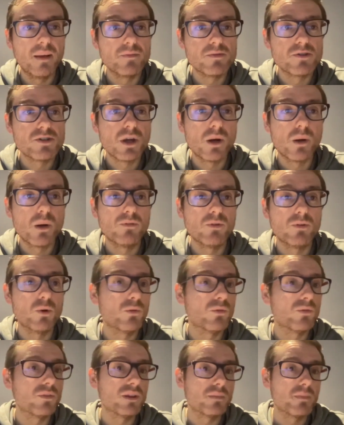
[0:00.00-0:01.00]
So if
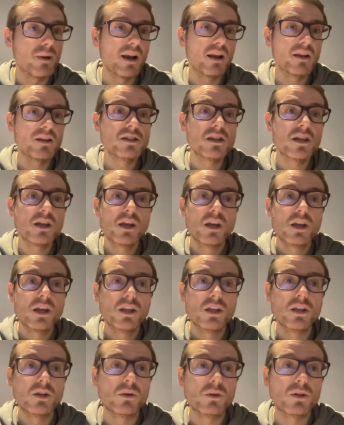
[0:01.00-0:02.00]
you're for the appellant,
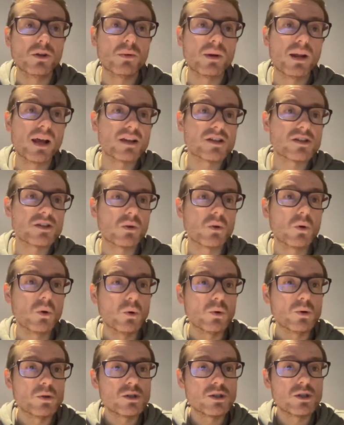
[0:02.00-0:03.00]
you would ask the
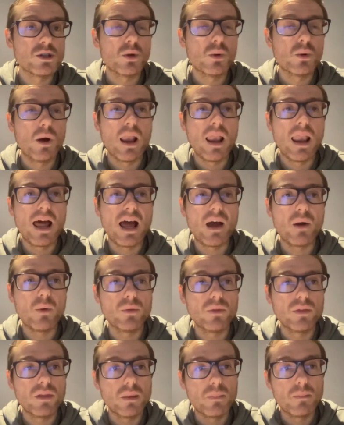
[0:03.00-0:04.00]
court to
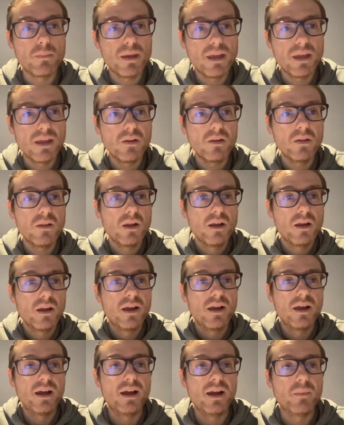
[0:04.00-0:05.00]
allow the appeal.
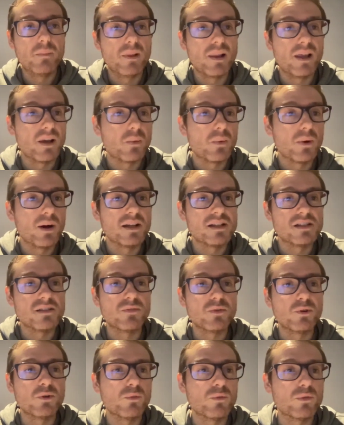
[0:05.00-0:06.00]
Likewise,
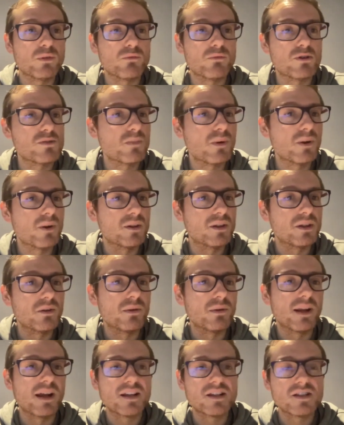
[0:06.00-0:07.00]
if you're for the respondent, you
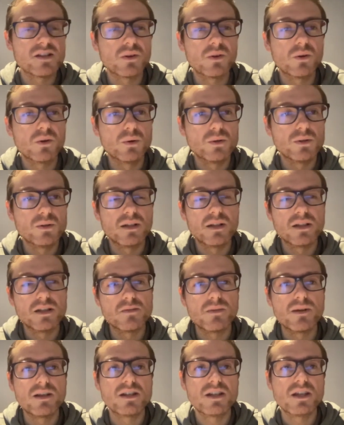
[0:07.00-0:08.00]
would ask the court to
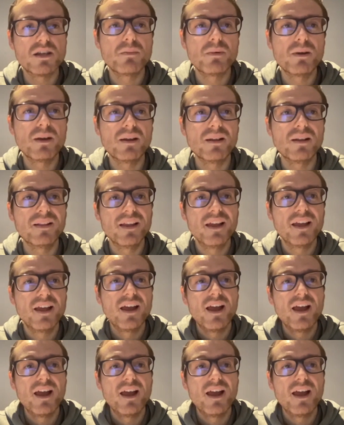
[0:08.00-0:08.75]
dismiss the appeal.